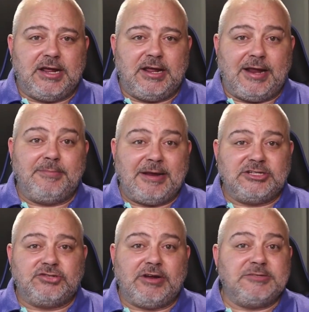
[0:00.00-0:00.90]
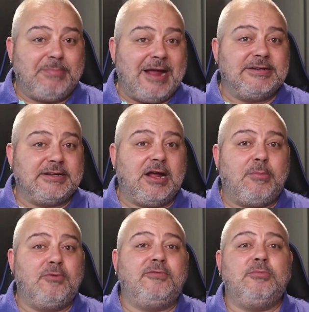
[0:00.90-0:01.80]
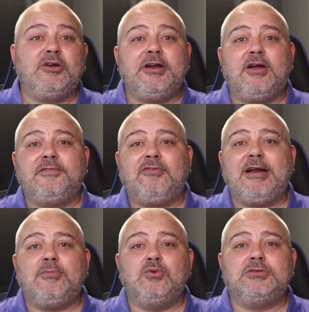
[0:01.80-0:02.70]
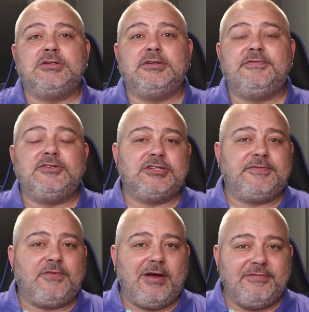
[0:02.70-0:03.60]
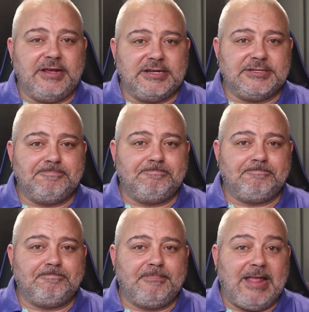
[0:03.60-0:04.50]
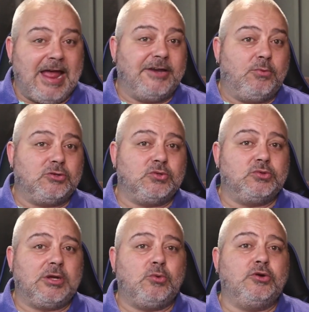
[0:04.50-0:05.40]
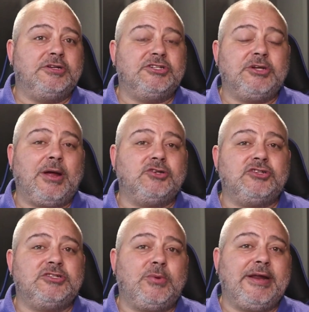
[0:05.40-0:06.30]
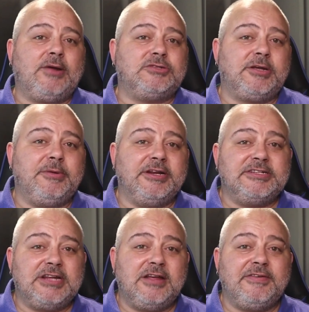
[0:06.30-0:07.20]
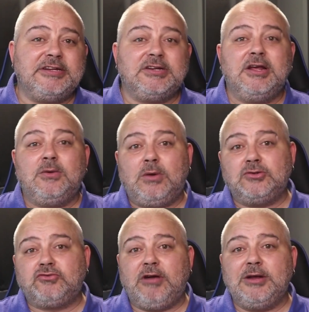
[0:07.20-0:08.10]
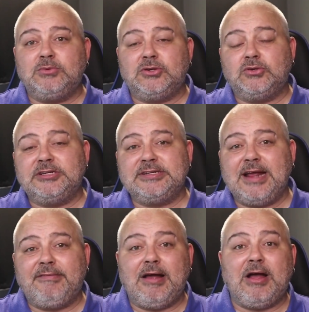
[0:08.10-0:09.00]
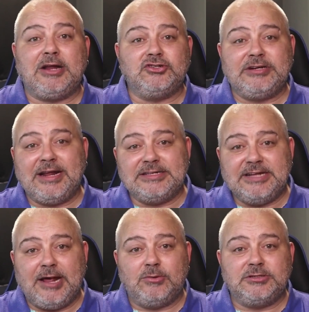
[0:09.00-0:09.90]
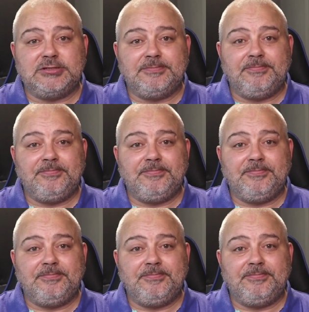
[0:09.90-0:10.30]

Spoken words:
and magistrates banned the couple from looking after animals for just 5 years. Anja was also ordered to do 120 hours of community service, whilst Craig was ordered to carry out 180 hours.